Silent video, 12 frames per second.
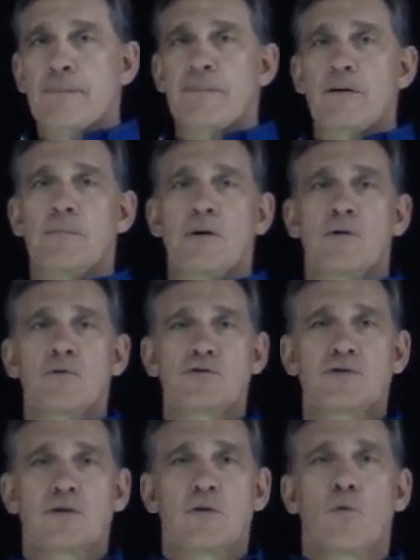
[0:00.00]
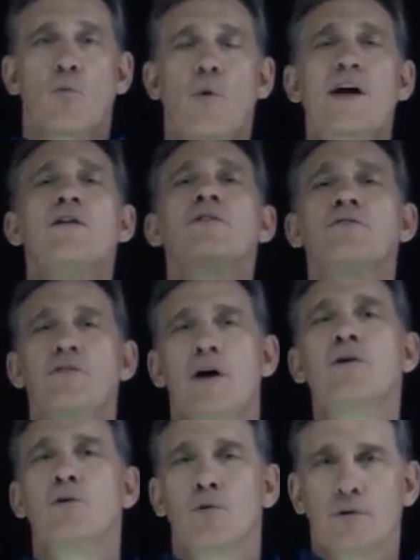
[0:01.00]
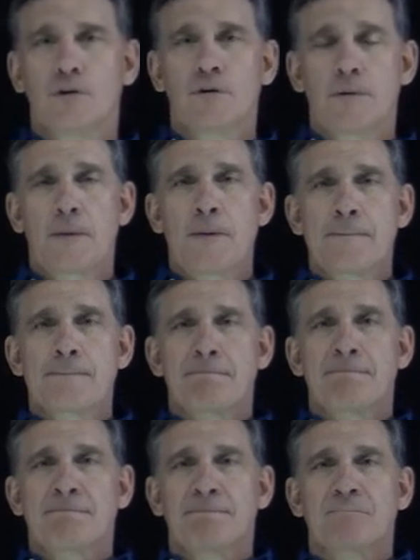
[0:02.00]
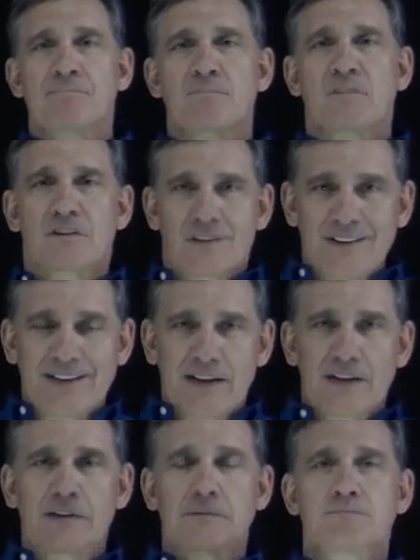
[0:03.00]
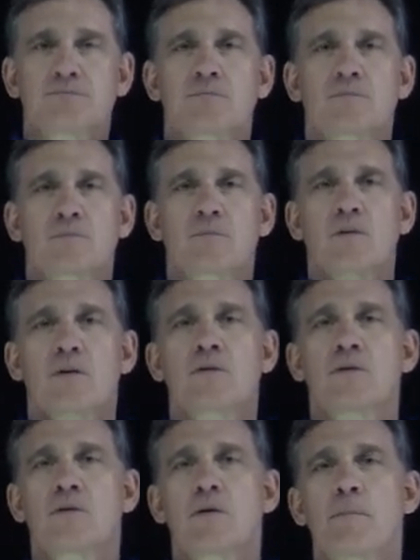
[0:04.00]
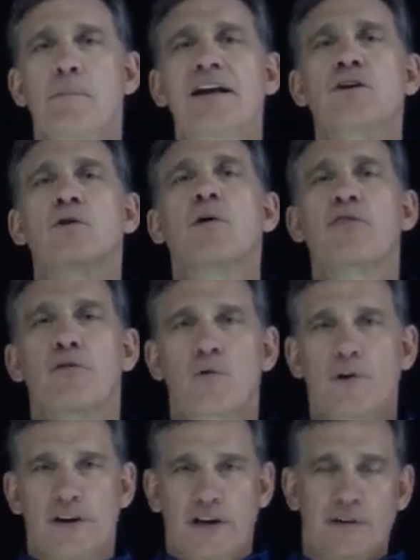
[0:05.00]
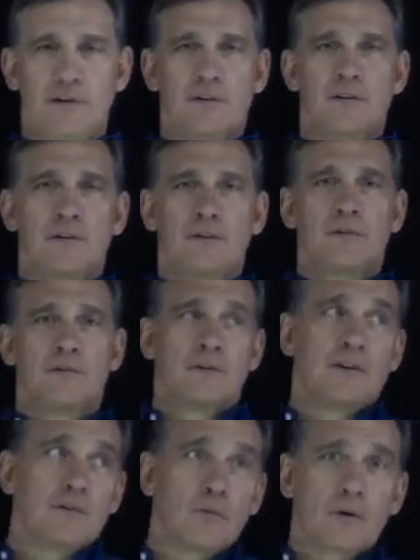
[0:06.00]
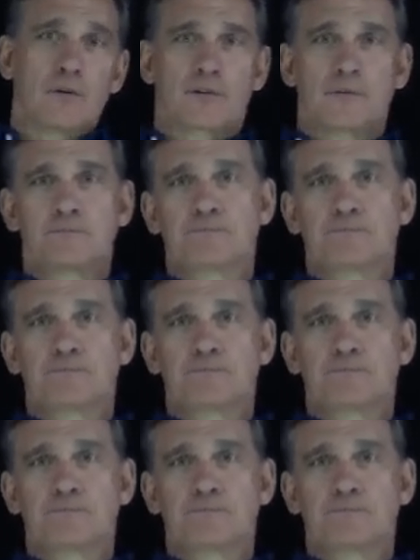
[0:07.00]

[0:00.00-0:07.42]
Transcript: the most well-known clinic, medical authority in the world.